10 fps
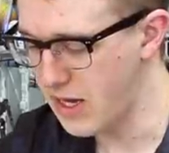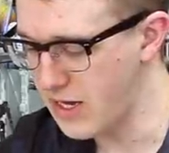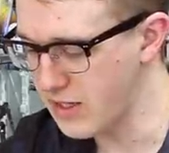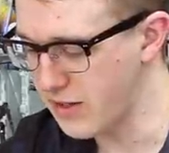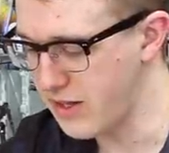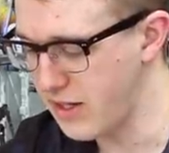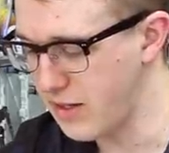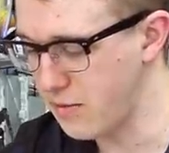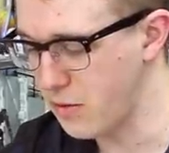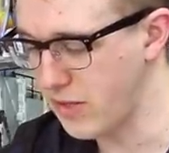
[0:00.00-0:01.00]
eight of uh,
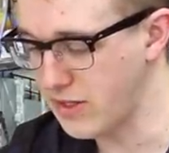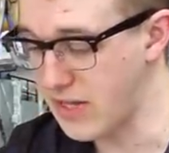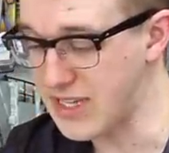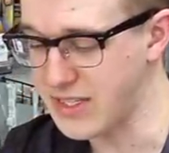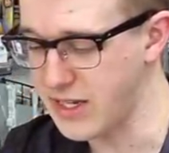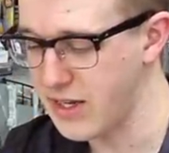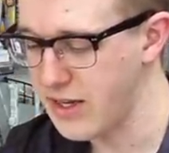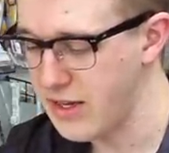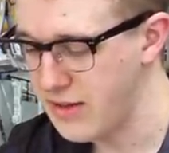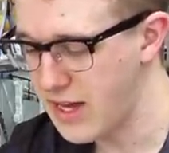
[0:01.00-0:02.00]
the moving on to S D,
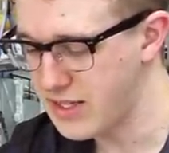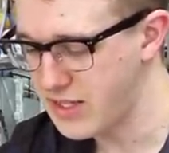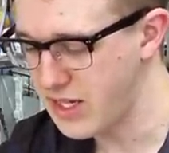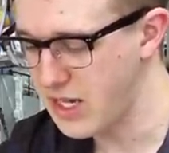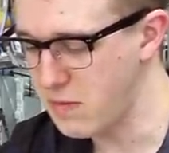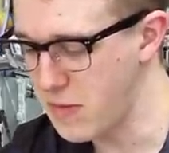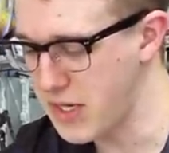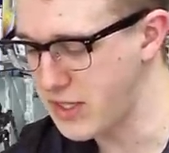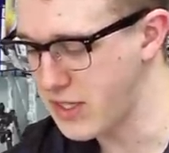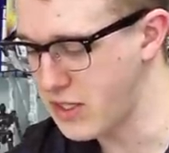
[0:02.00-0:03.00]
the S D B
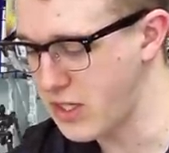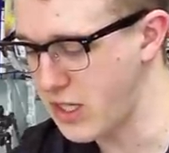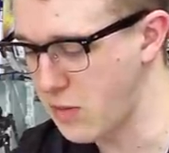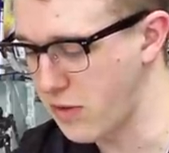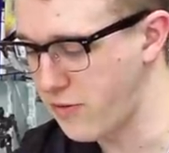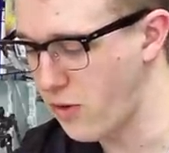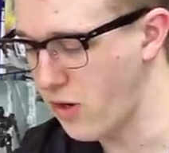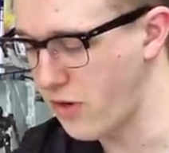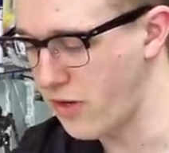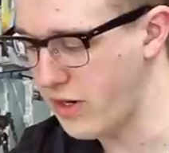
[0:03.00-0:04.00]
B Senshi number four
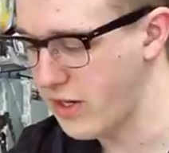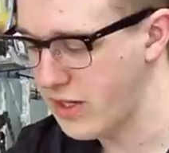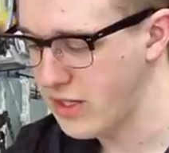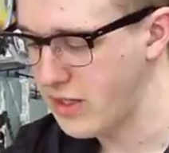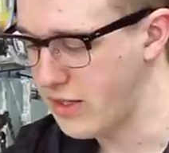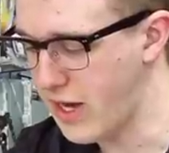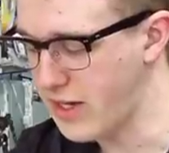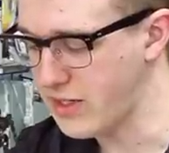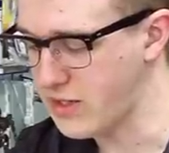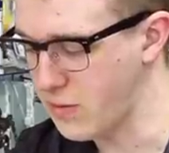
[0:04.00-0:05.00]
hundred
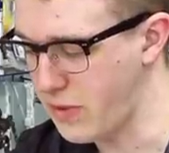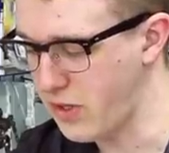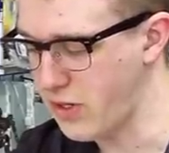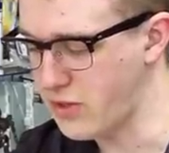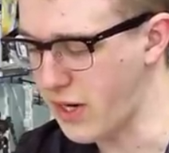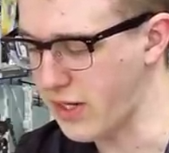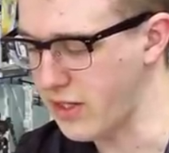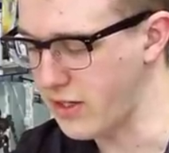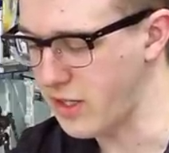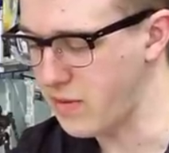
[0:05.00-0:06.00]
Knight Superior Dragon
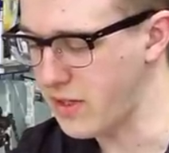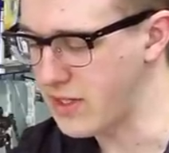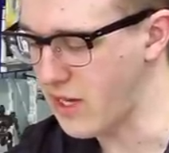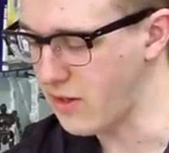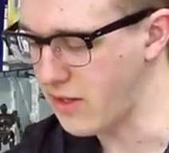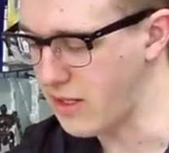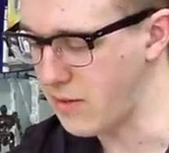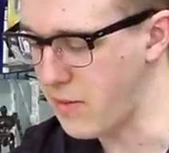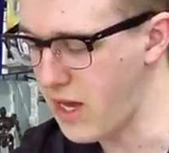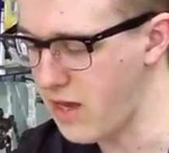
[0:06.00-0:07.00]
Gundam is out
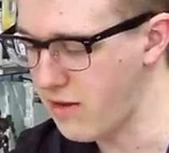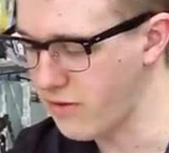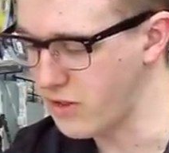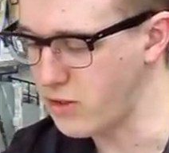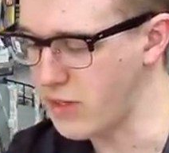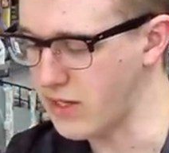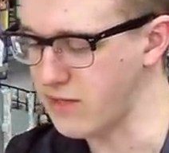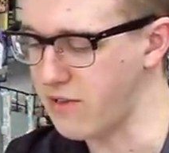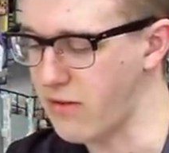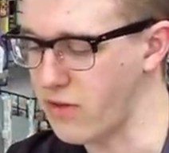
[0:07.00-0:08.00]
in May for two
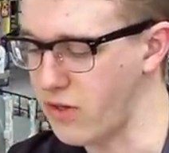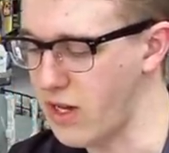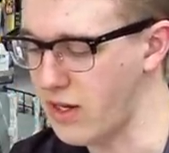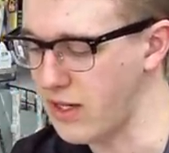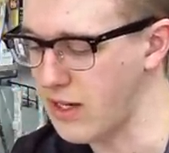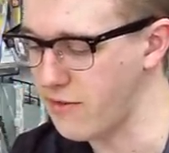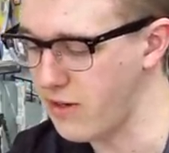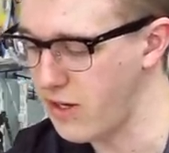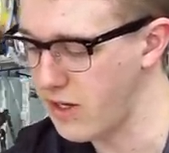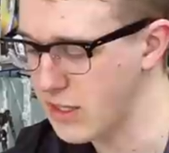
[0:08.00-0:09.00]
thousand five hundred yen. Again,
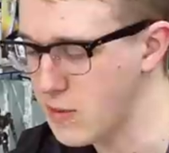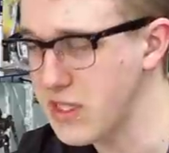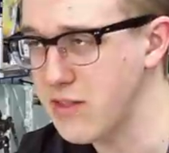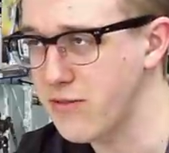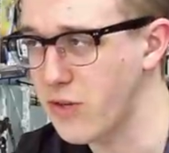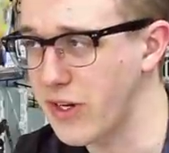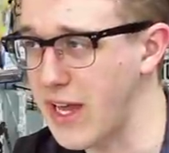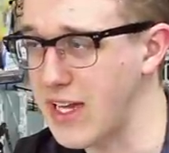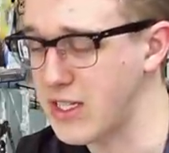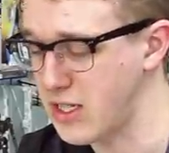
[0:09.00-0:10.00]
very expensive for an
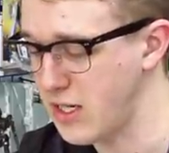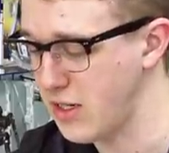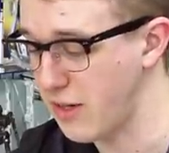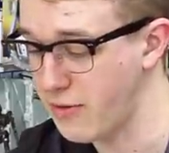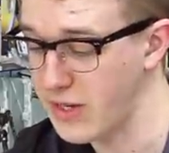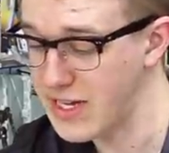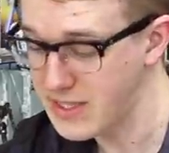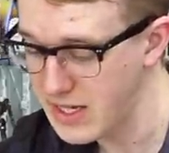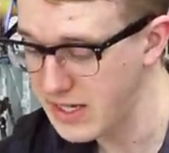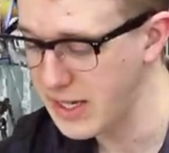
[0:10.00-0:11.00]
H G uh, for an
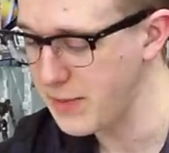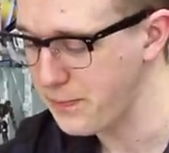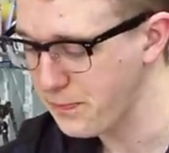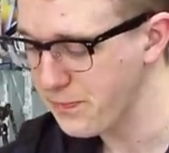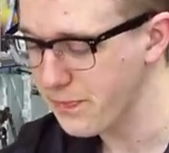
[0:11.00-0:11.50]
S D kit,